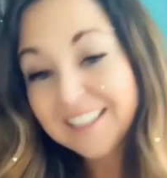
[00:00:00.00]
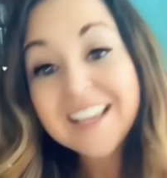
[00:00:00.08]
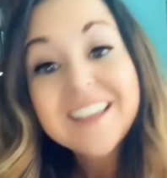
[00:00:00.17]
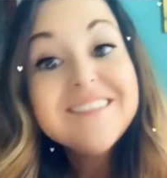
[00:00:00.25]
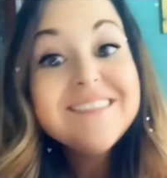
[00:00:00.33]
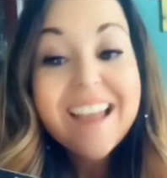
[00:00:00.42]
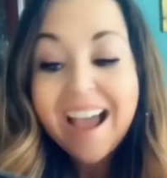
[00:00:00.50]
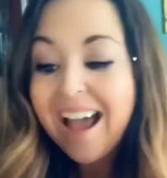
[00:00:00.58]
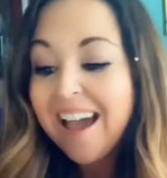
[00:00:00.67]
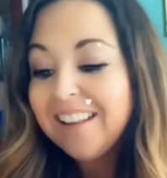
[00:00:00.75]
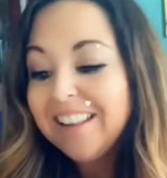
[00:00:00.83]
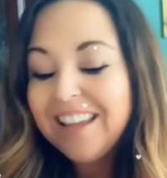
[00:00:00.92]

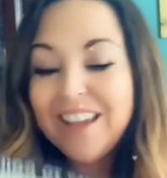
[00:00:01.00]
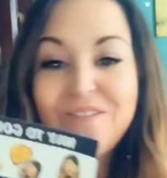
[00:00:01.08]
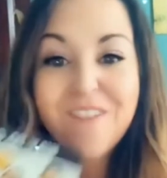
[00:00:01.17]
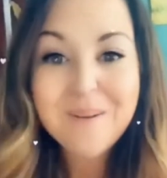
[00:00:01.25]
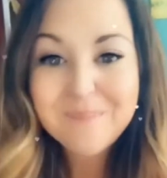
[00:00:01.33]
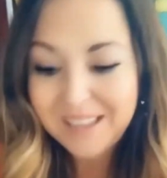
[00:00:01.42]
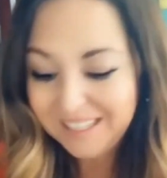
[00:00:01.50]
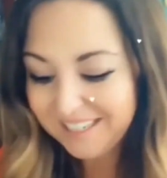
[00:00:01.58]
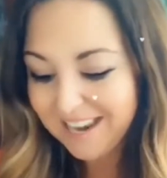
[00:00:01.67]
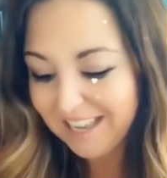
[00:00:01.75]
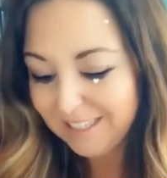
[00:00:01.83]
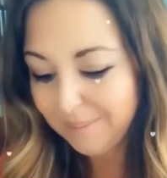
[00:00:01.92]
Natalie from Miss
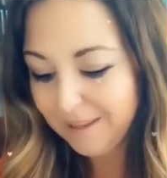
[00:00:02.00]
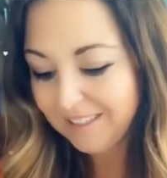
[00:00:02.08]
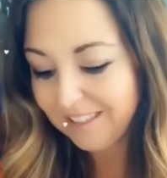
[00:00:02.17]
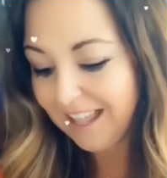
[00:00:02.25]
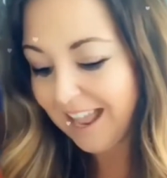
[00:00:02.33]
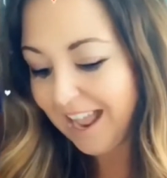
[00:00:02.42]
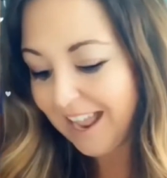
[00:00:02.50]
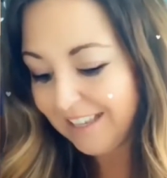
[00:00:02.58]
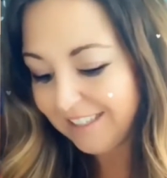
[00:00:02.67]
Nesbitt's class,